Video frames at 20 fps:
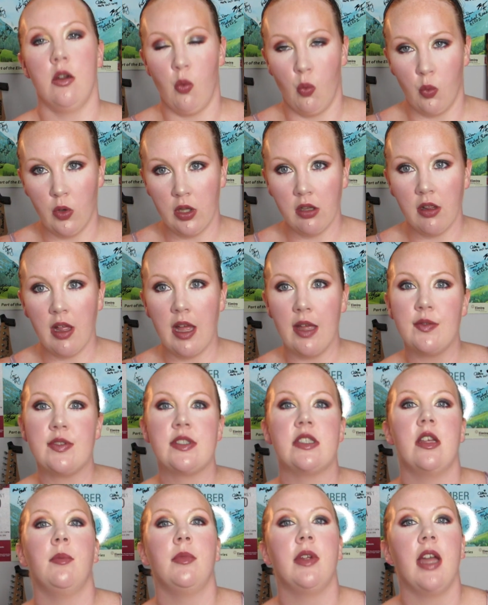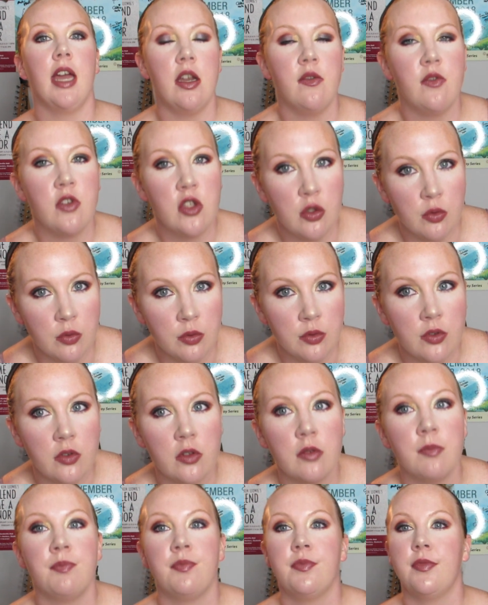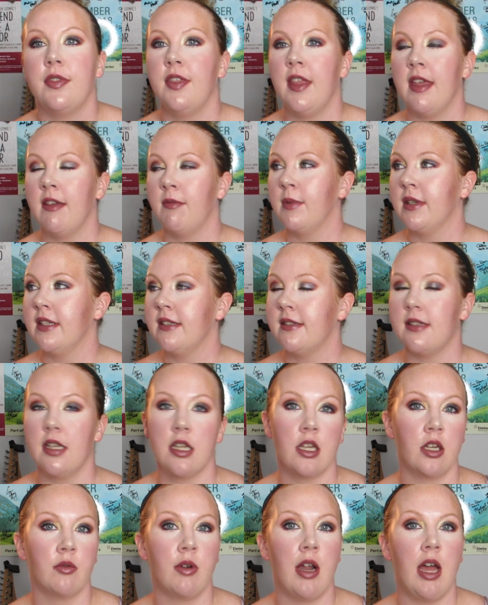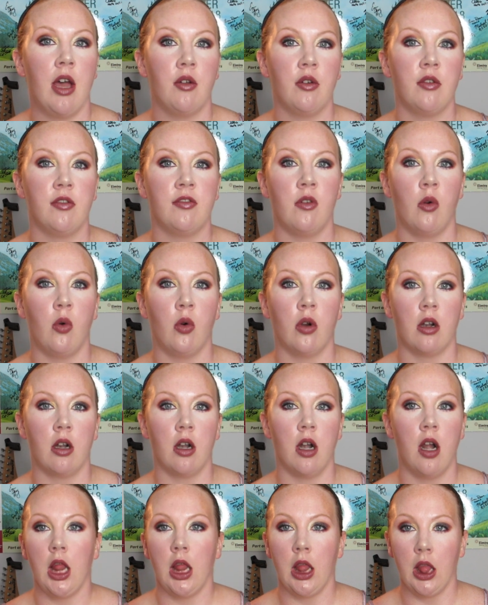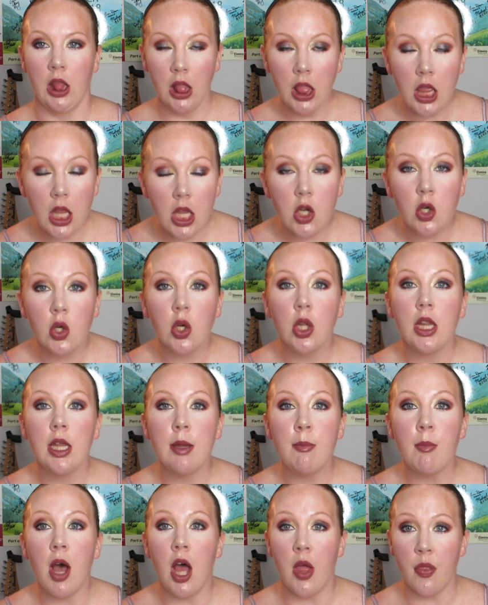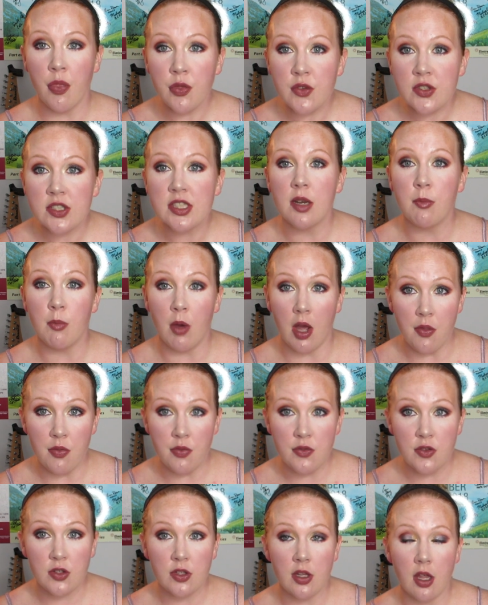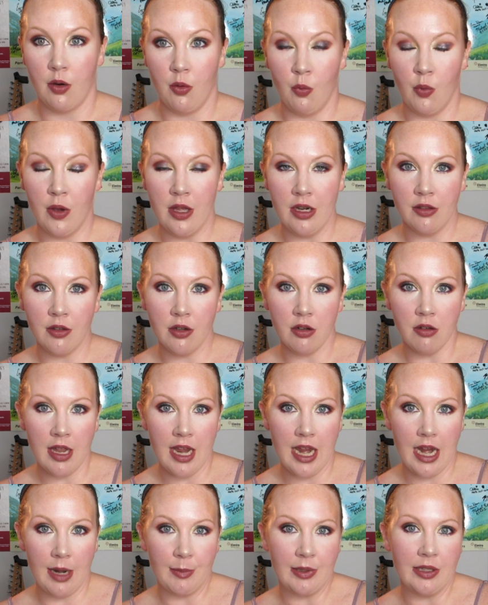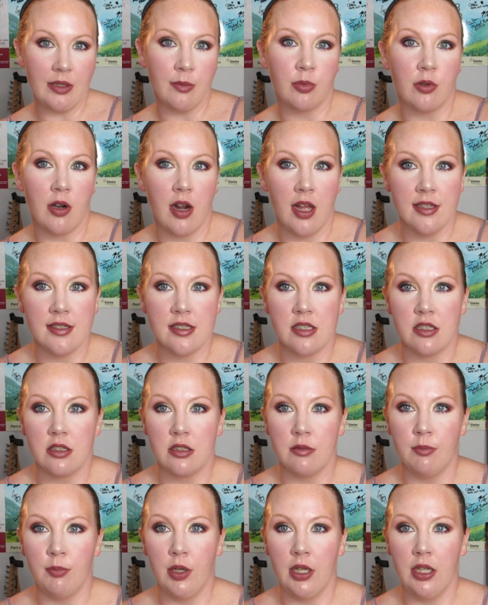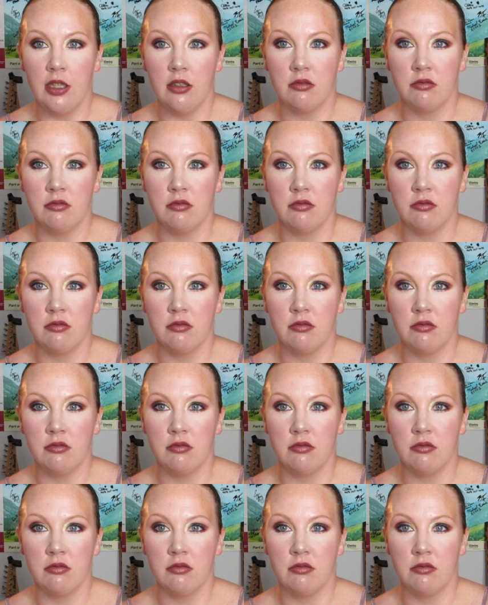will have some kind of a use. They've been sitting around for literally months and months. Went a little ham on the bronzer, but